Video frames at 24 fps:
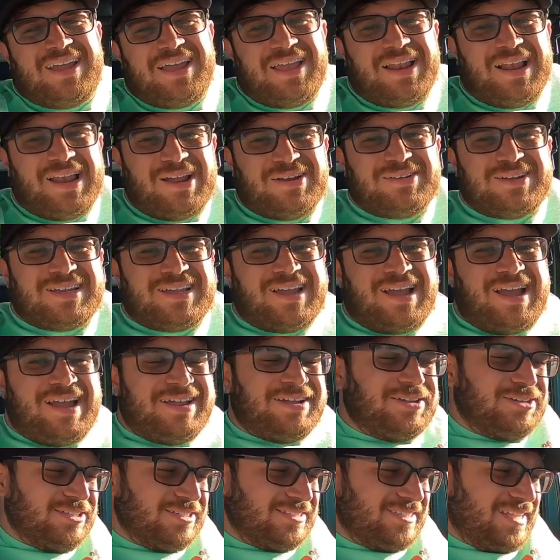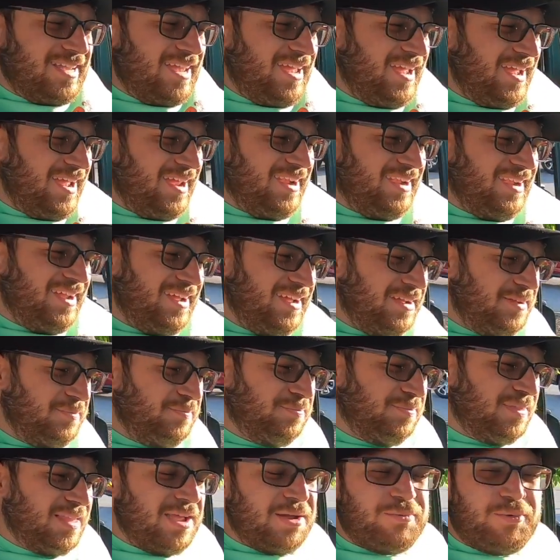Headed out to Kyle's, and I
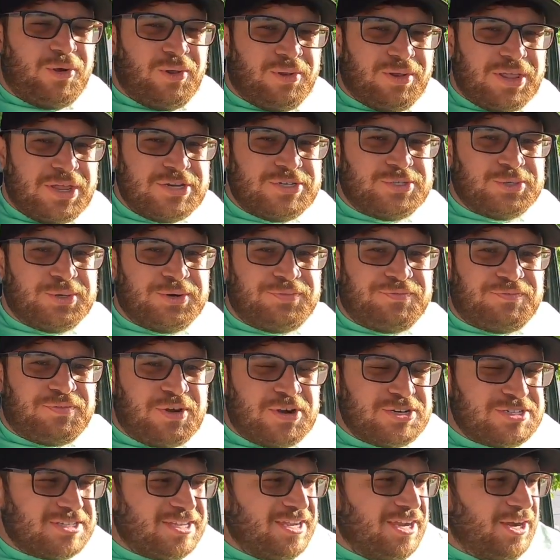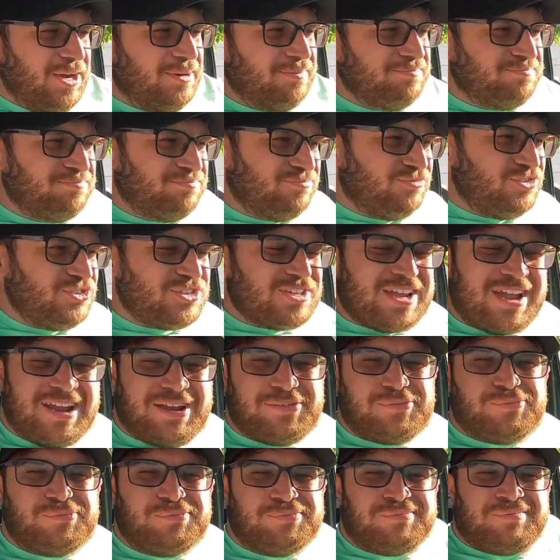rolled into it in first gear, just
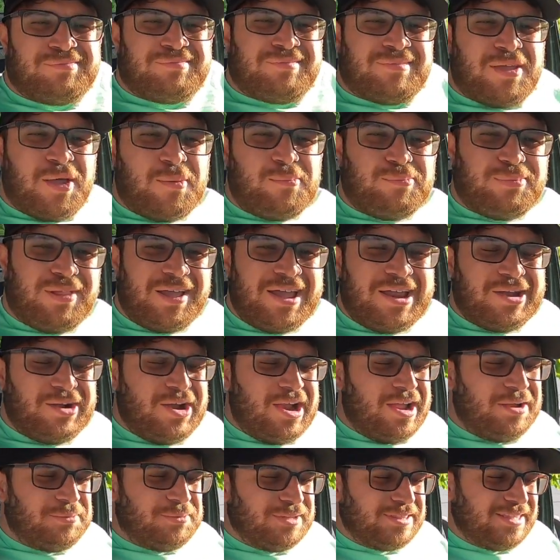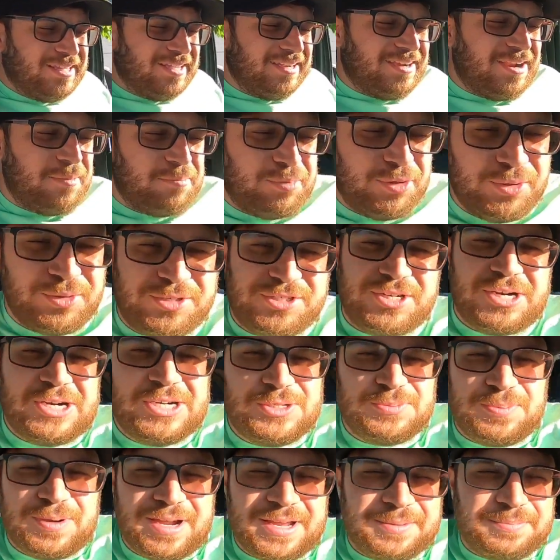kind of playing around with it, and I blew a
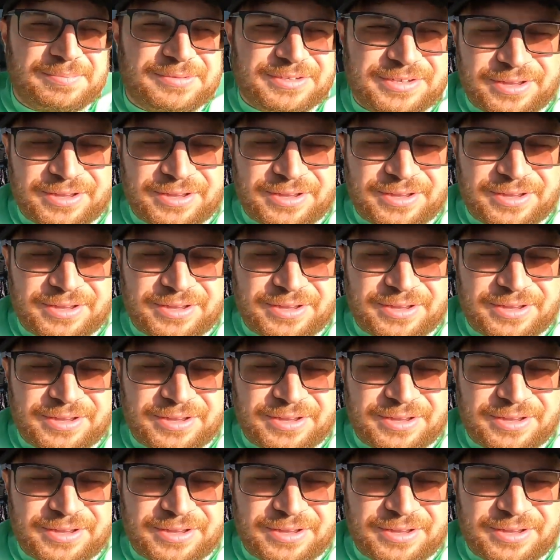charge pipe.